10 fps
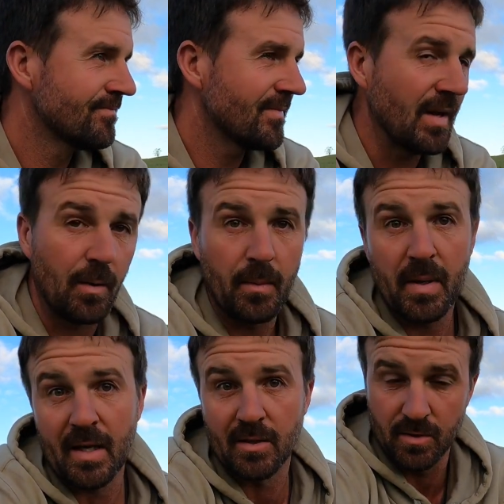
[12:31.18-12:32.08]
Anyway, better
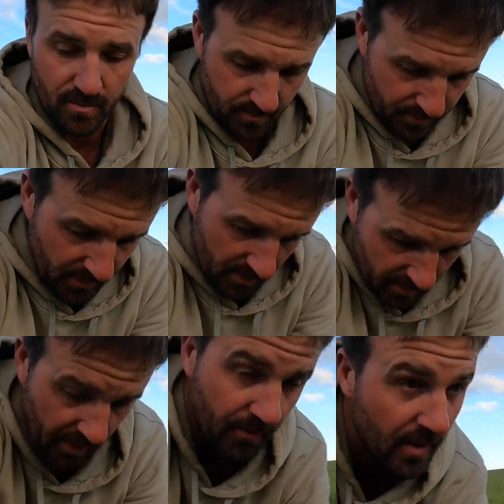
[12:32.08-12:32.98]
get to it.
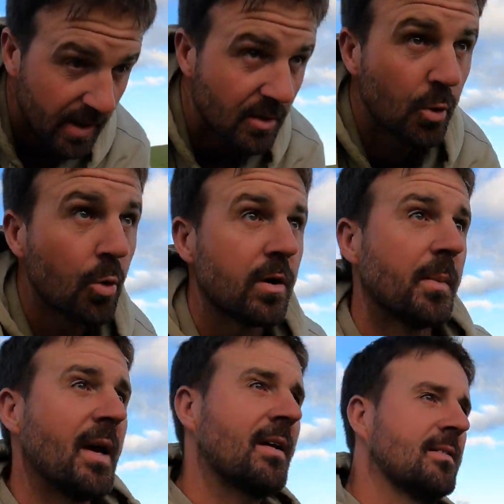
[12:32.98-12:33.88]
Stand around here talking
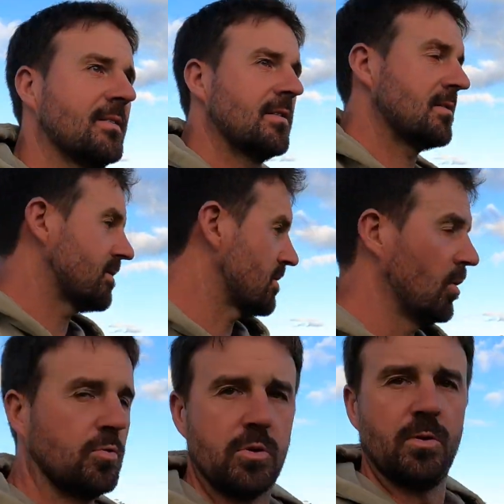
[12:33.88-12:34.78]
about it, let's just
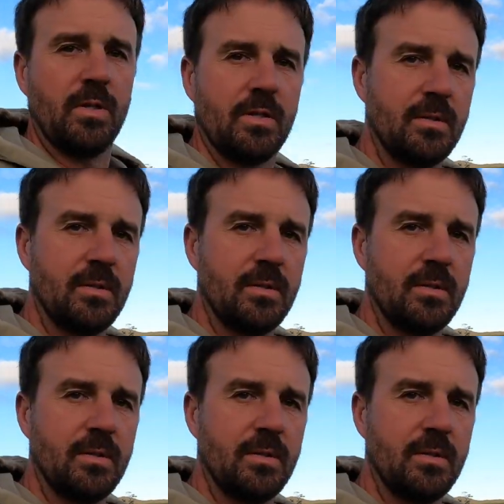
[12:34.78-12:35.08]
go do it.